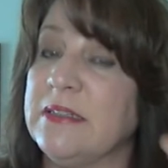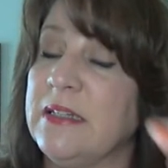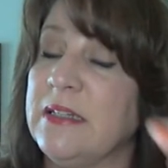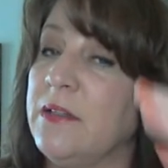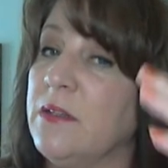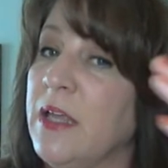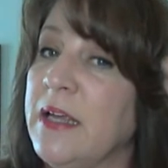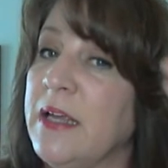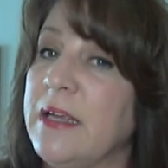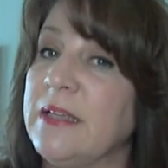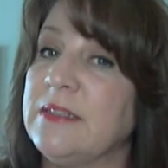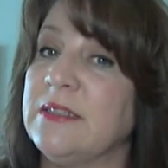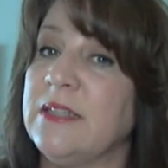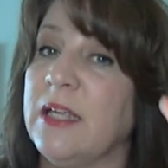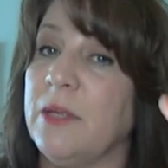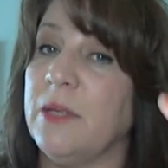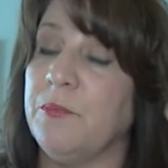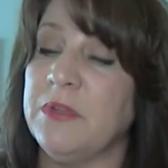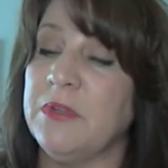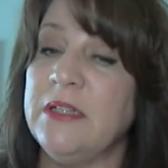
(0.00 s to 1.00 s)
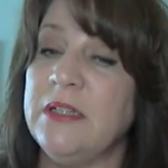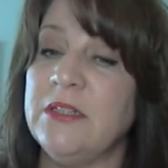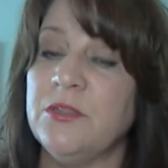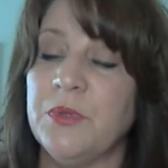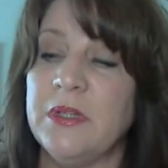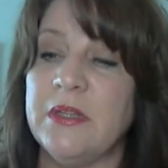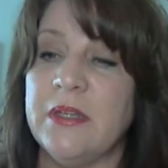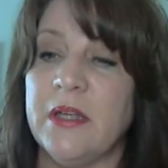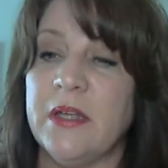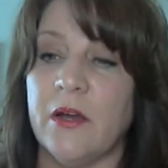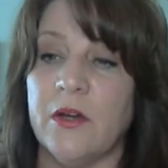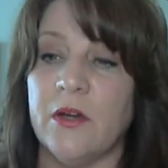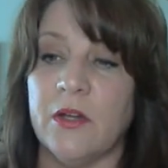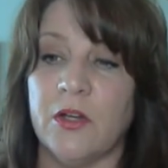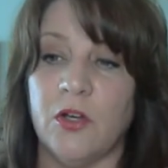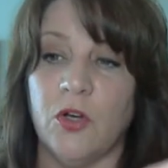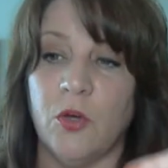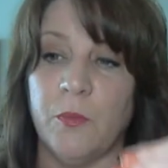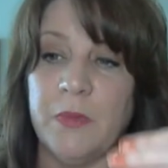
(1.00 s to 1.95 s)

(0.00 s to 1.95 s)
And like I say, please read the article,